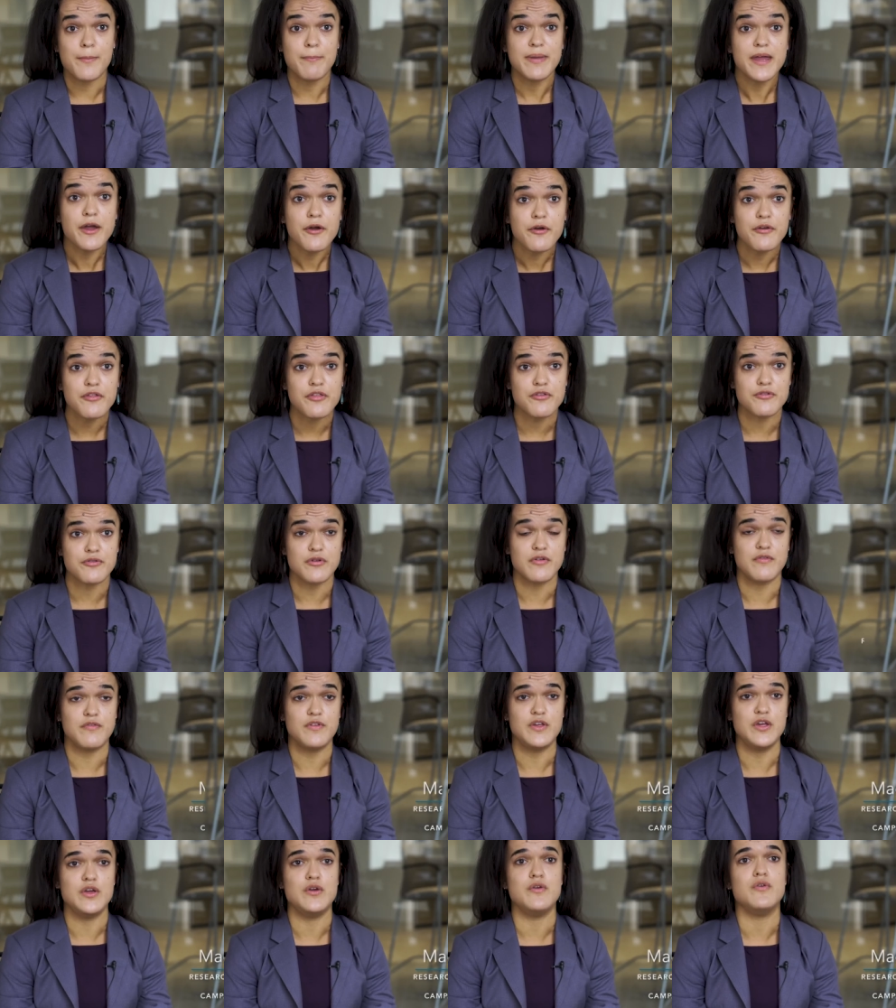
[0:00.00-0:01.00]
appears to
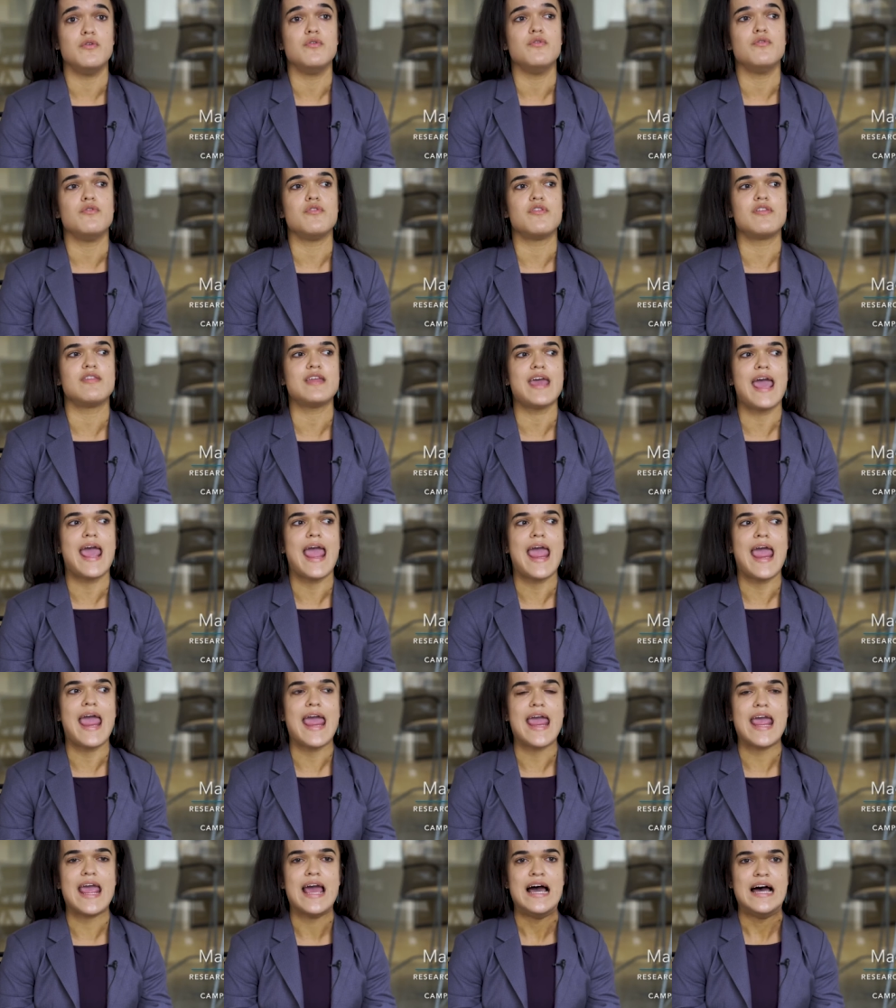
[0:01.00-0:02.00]
have used
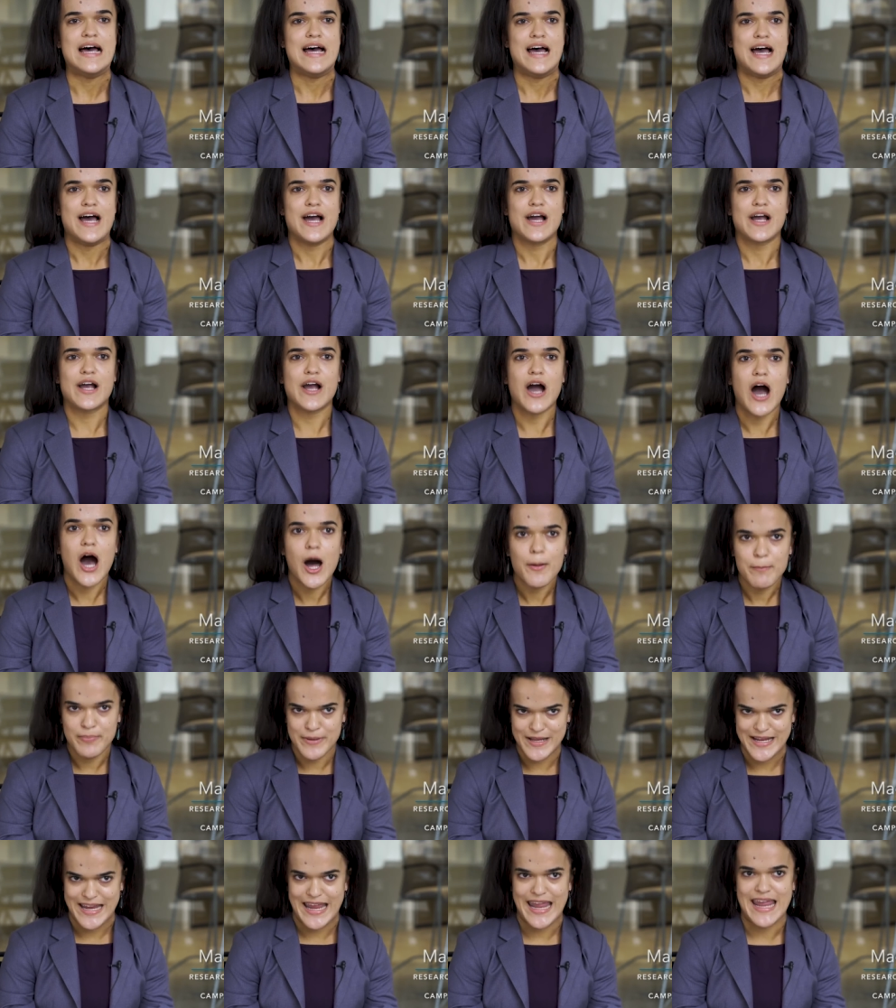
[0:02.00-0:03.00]
a
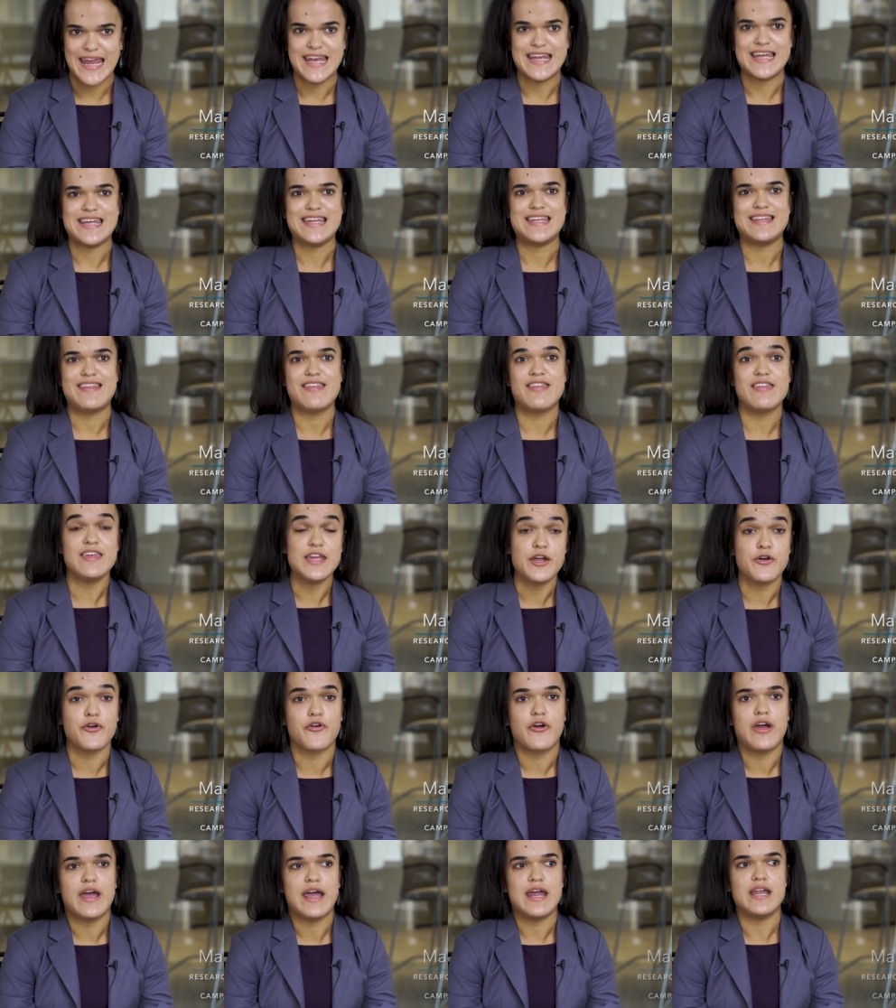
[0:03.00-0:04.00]
complicated
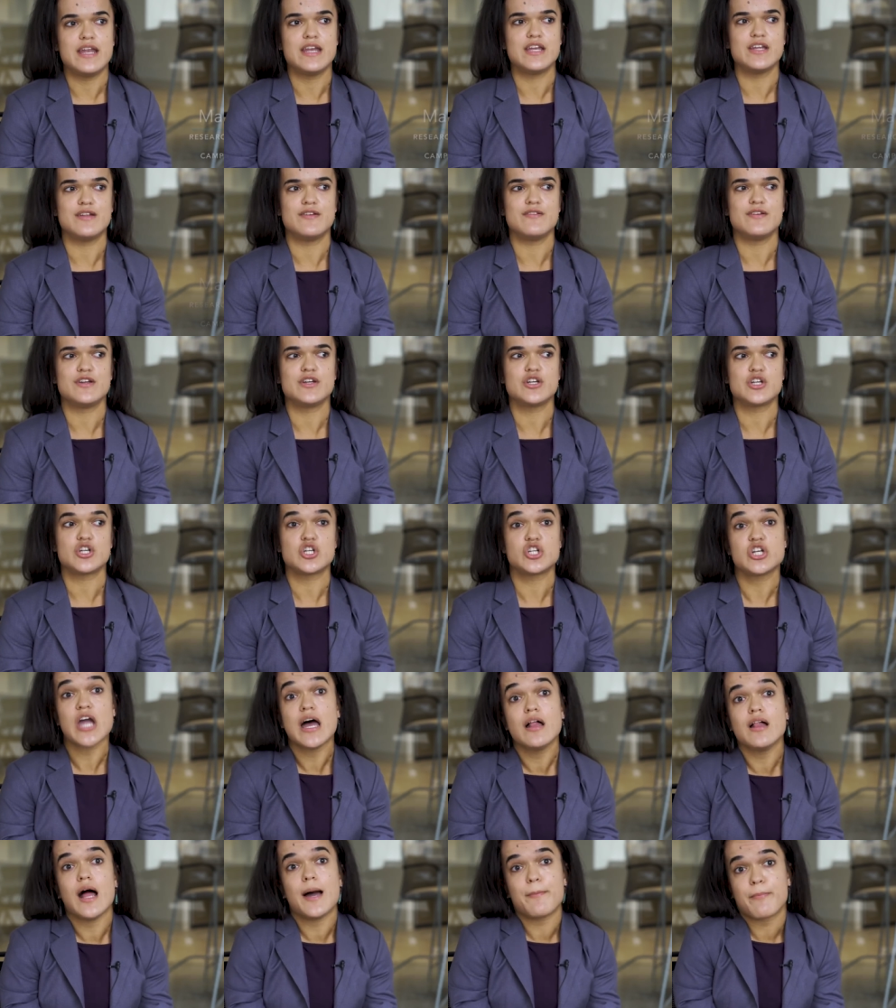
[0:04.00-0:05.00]
secret
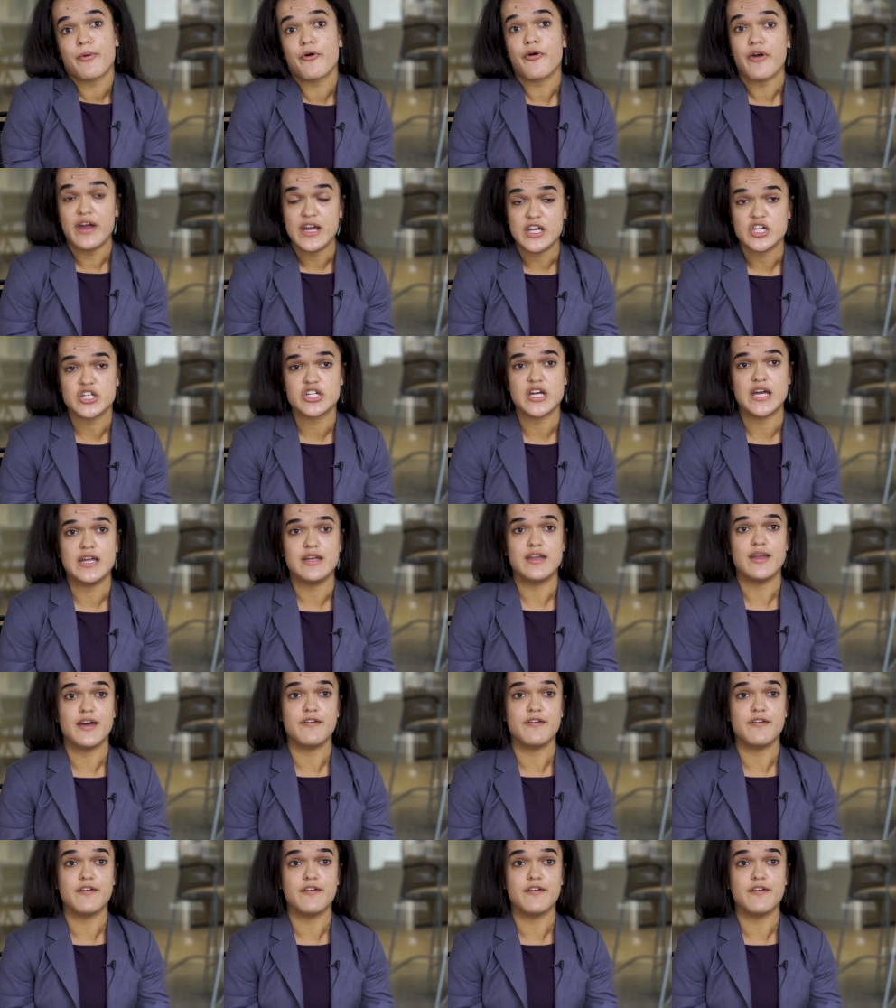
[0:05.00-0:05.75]
shell operation